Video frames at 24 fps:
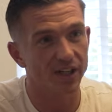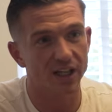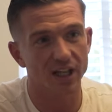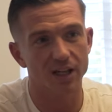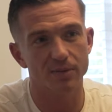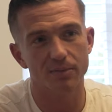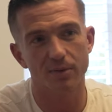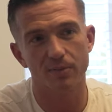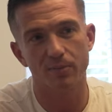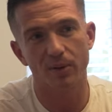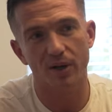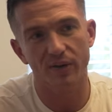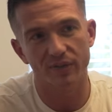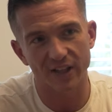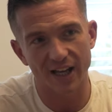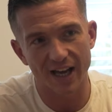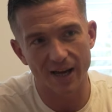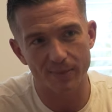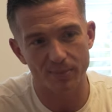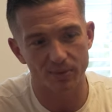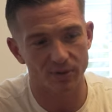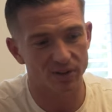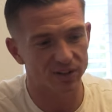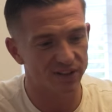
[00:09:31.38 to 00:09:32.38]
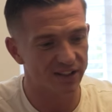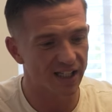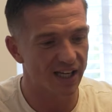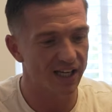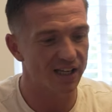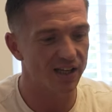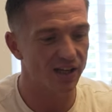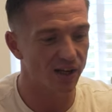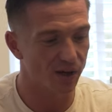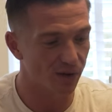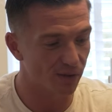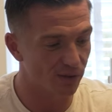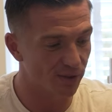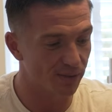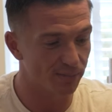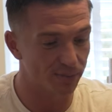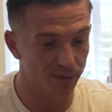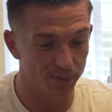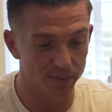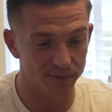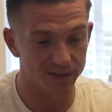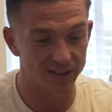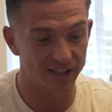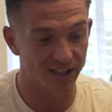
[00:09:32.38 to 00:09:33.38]
they're going to be perfectly happy because they know that
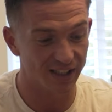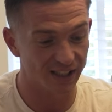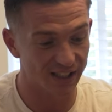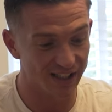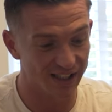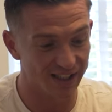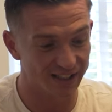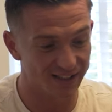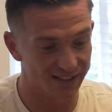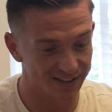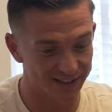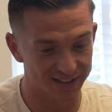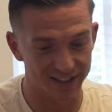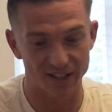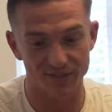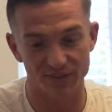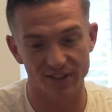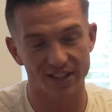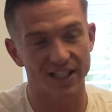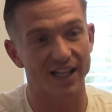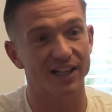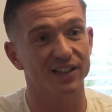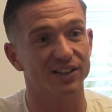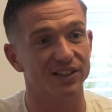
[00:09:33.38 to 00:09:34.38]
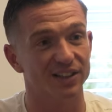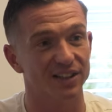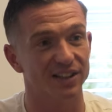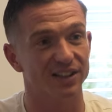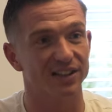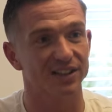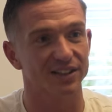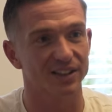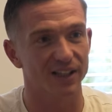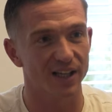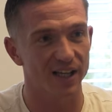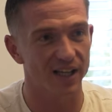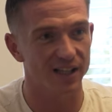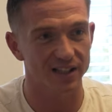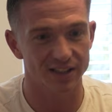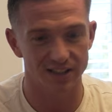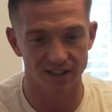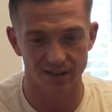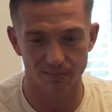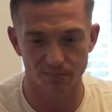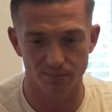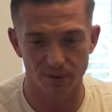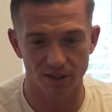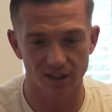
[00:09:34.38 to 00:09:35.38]
property is the safest houses.
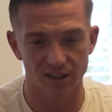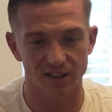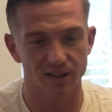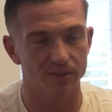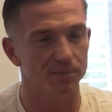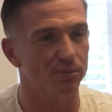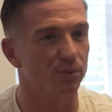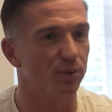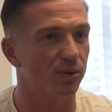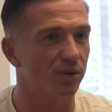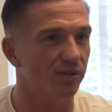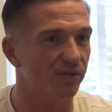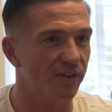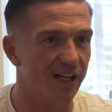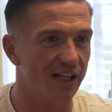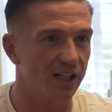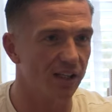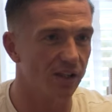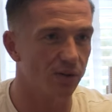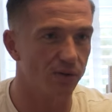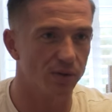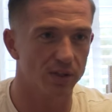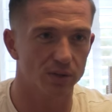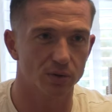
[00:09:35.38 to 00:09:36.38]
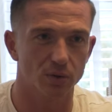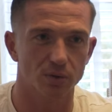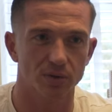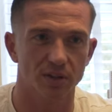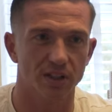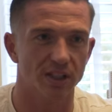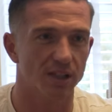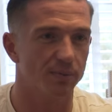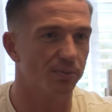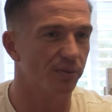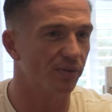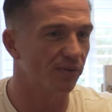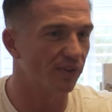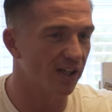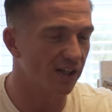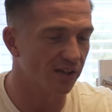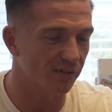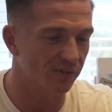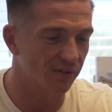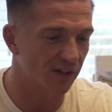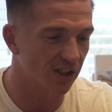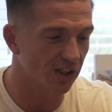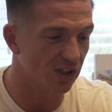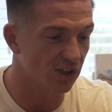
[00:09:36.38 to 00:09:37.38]
It's bricks and mortar value. It's also going to provide a
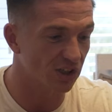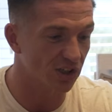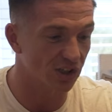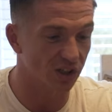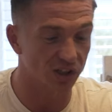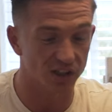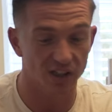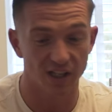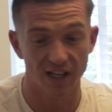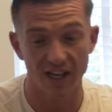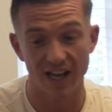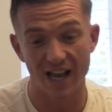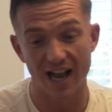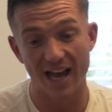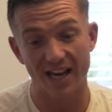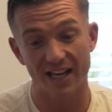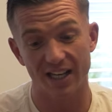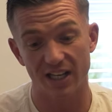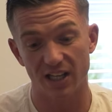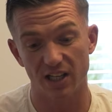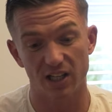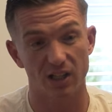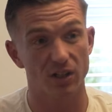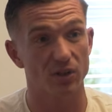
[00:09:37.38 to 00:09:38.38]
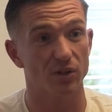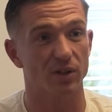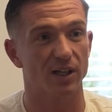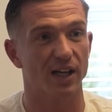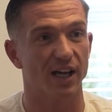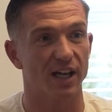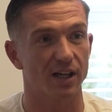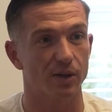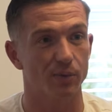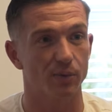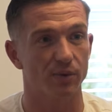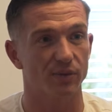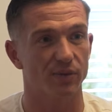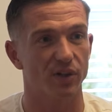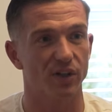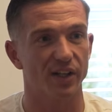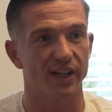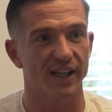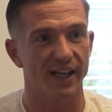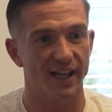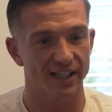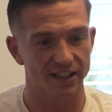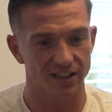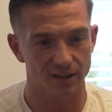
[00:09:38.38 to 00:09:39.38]
function. And in the UK, we've got
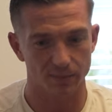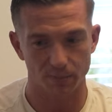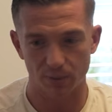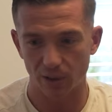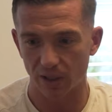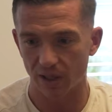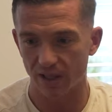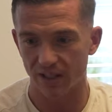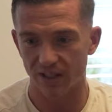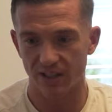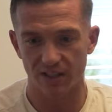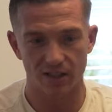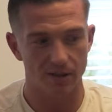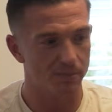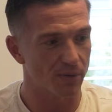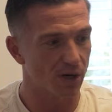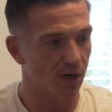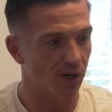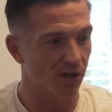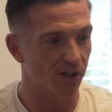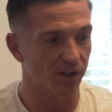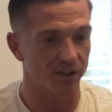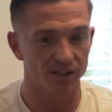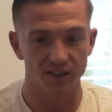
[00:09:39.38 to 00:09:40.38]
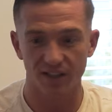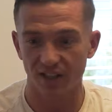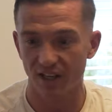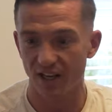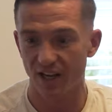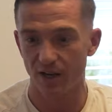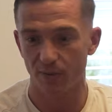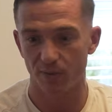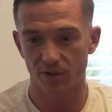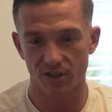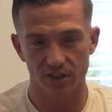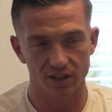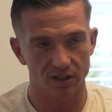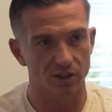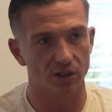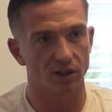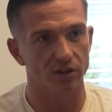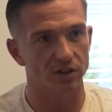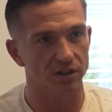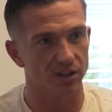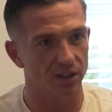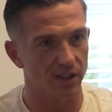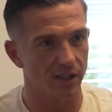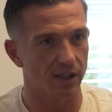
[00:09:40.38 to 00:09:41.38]
that supply and demand, which is
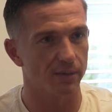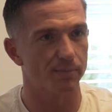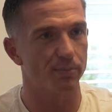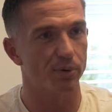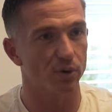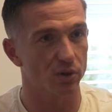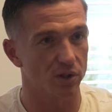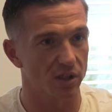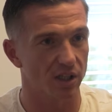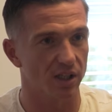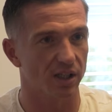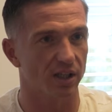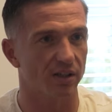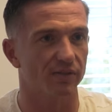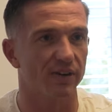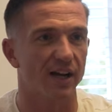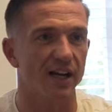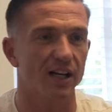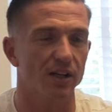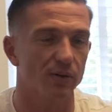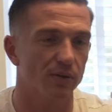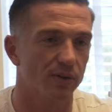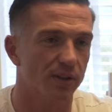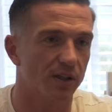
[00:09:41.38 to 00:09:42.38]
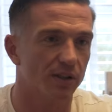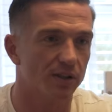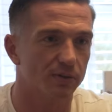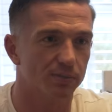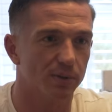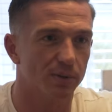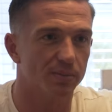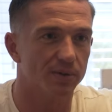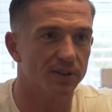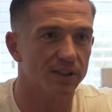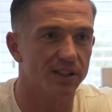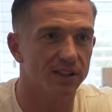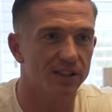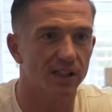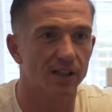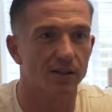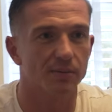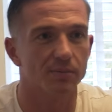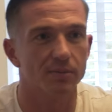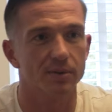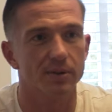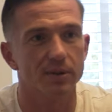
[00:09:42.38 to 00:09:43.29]
constantly pushing the value of those properties up.